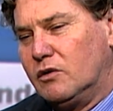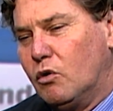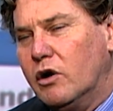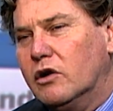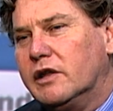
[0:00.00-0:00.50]

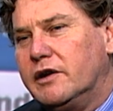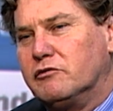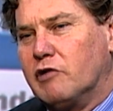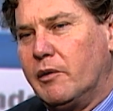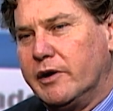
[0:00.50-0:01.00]
oil and
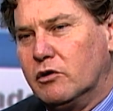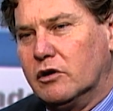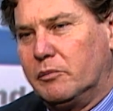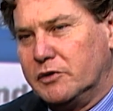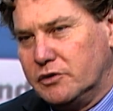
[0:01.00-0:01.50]
growing
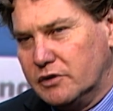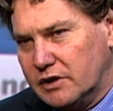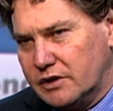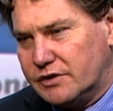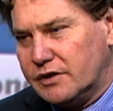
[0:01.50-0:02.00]
oil
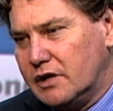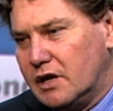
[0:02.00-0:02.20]
opportunities,